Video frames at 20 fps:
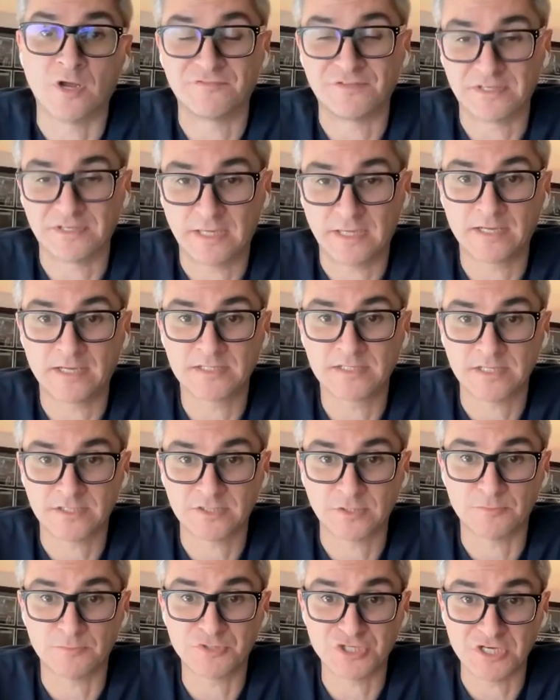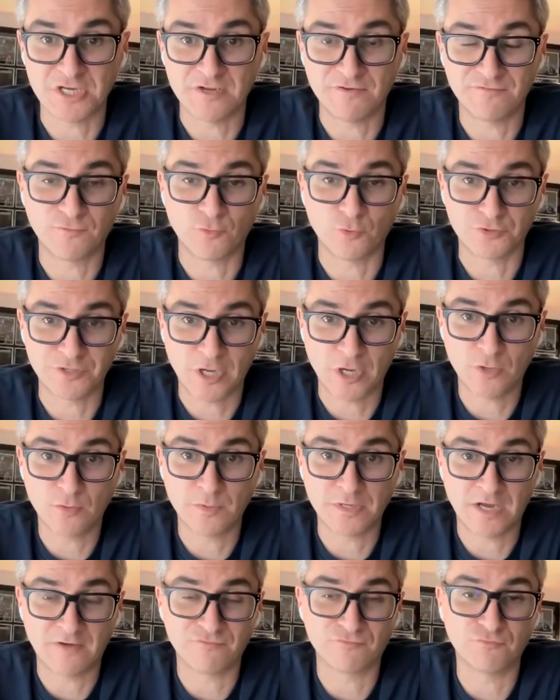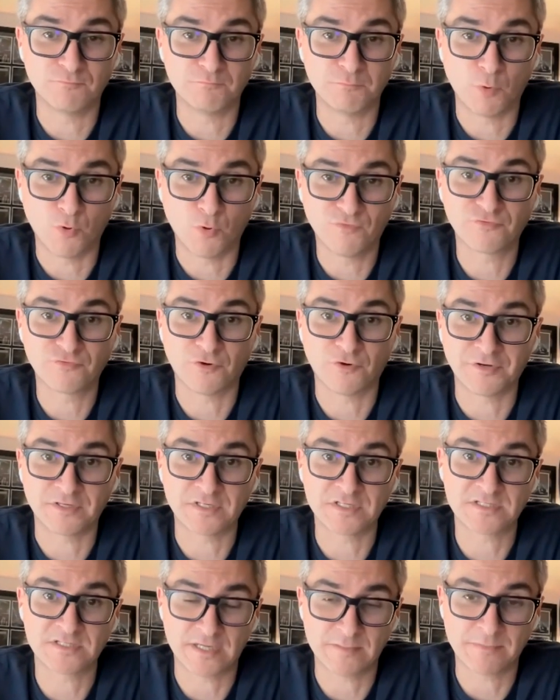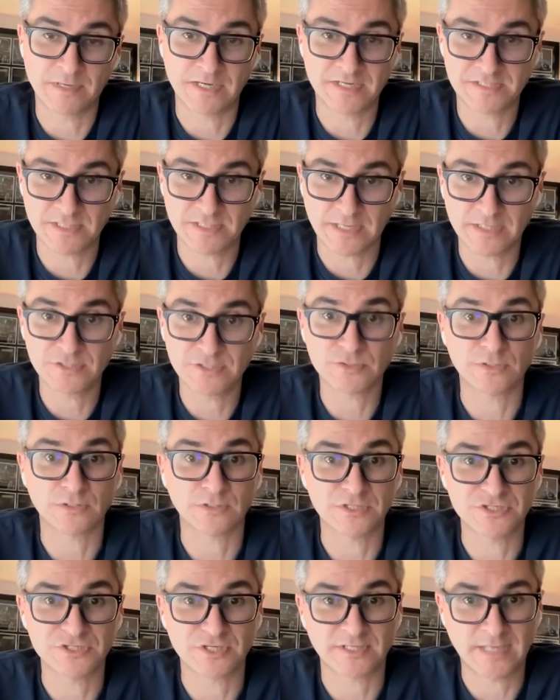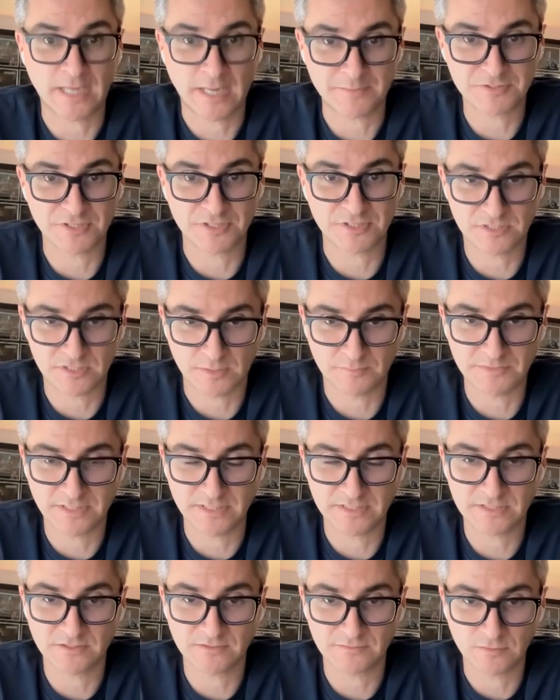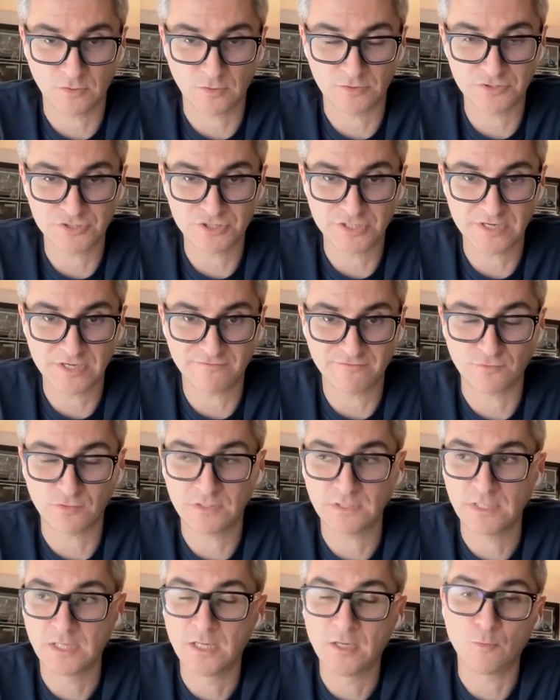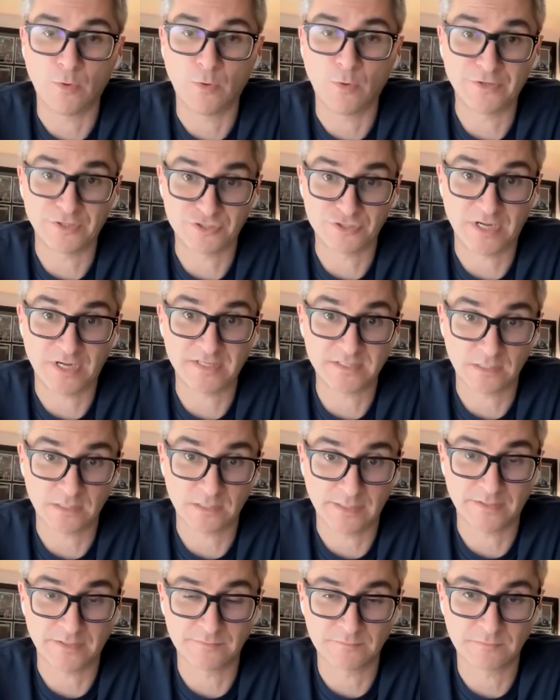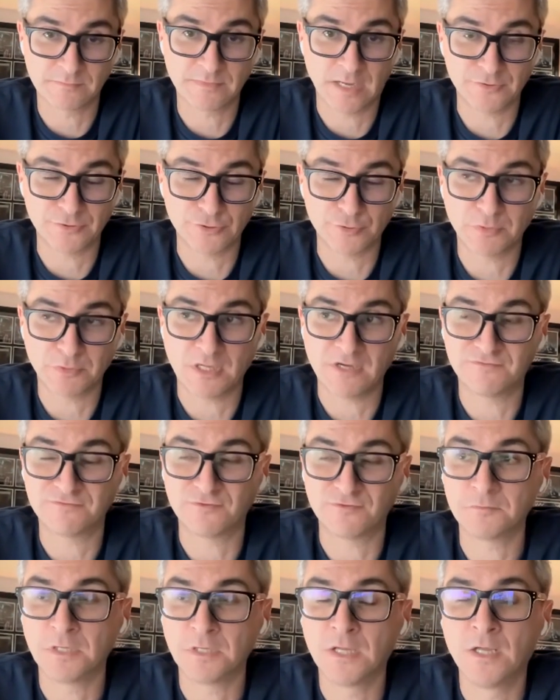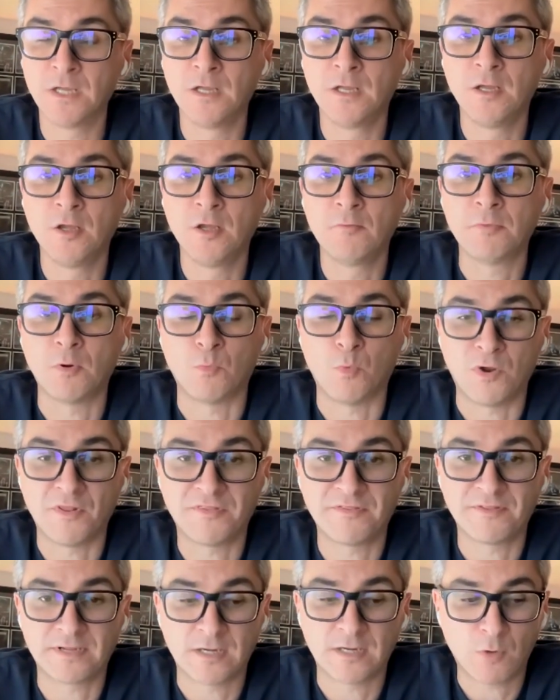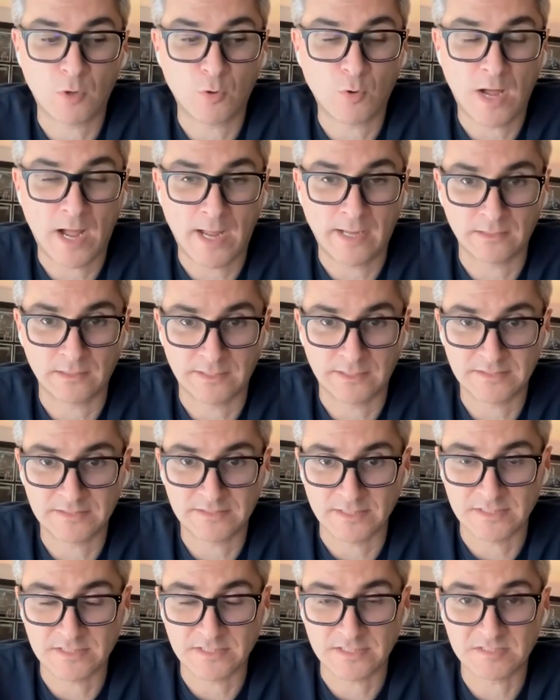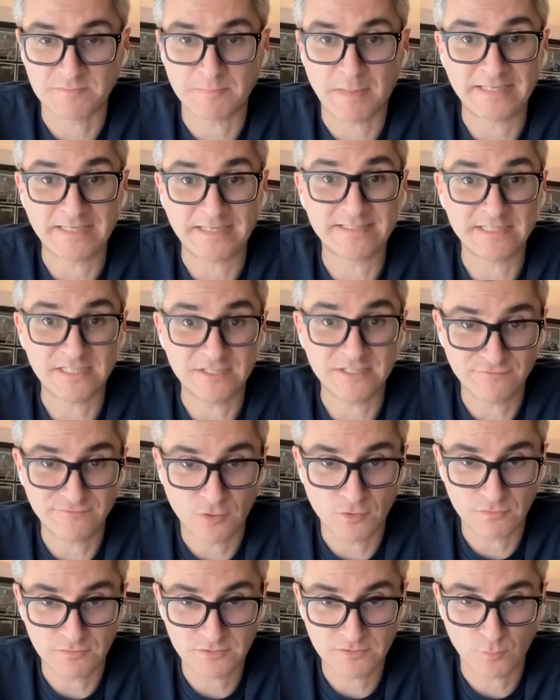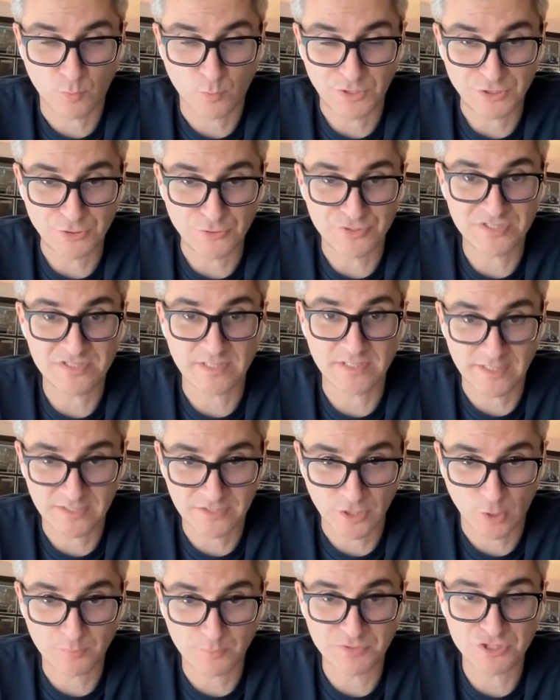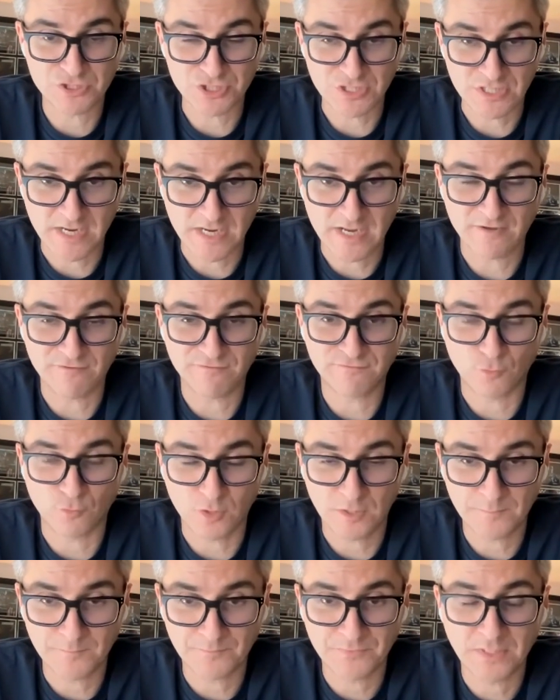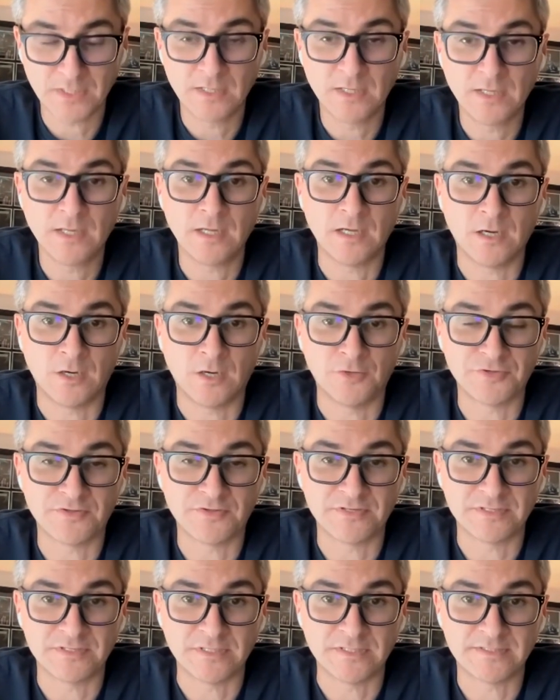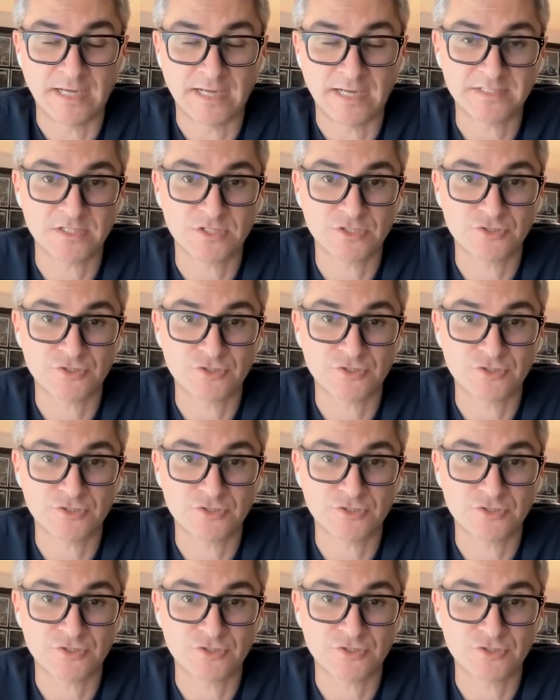if you can set up GA4 now and have both running side by side, so at least you're capturing some data on GA4 while you're trying to learn that new platform. But one thing I will highlight is by default, when you set up GA4 under the data